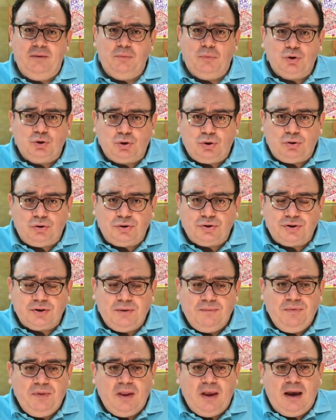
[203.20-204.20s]
motors,
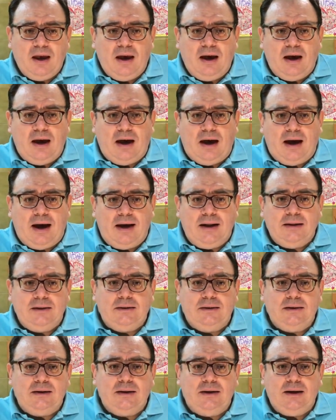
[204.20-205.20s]

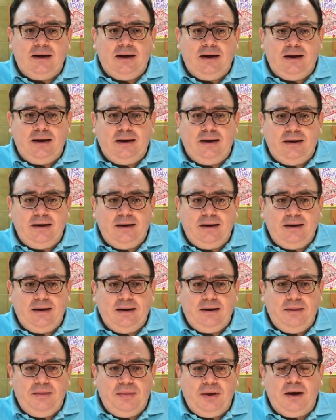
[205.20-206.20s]
and
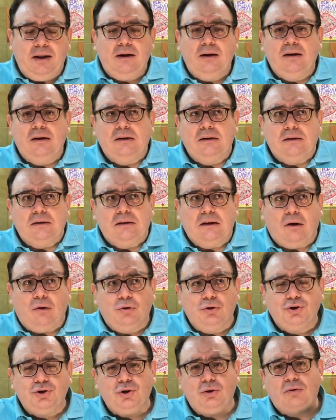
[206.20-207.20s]
then
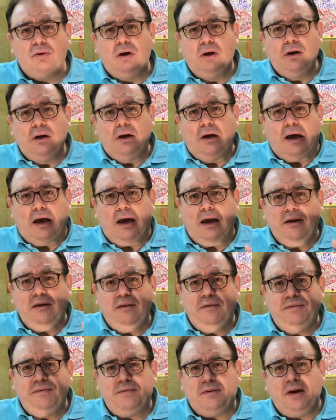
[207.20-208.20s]
also
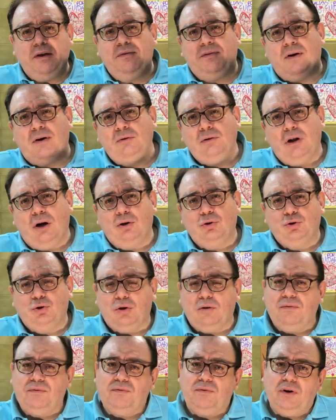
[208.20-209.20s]
I found a lot
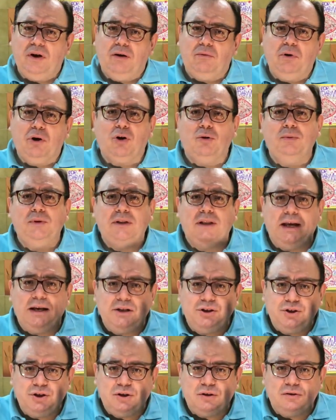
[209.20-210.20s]
of
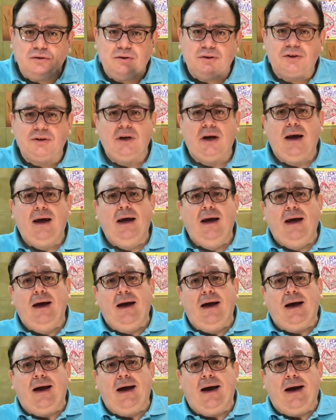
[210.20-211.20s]
recommendations
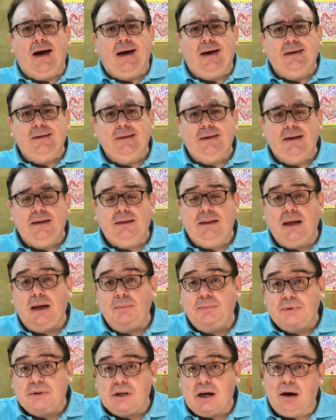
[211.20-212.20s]
and
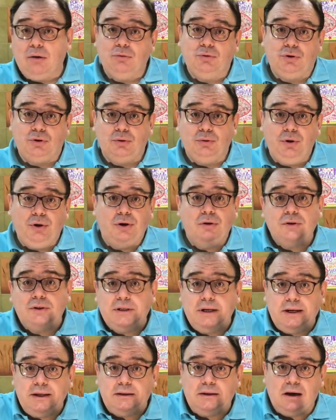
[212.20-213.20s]
tips how to
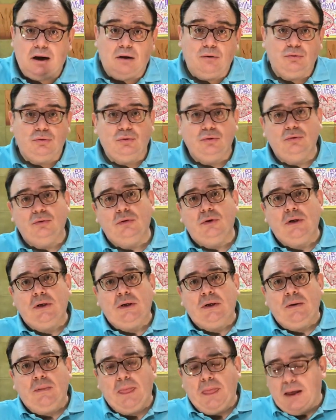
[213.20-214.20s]
use it, how
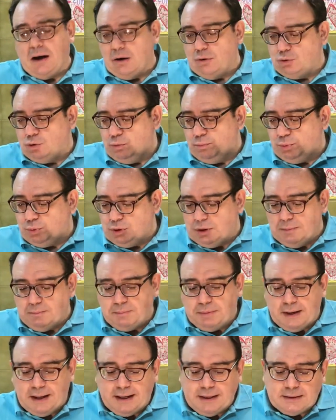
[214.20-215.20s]
to put
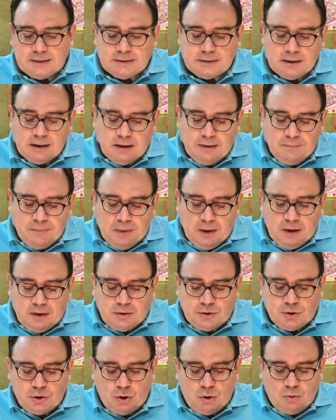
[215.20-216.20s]
in place.
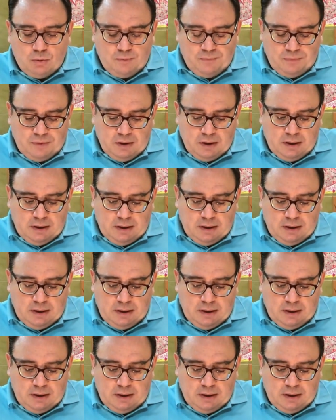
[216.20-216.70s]
So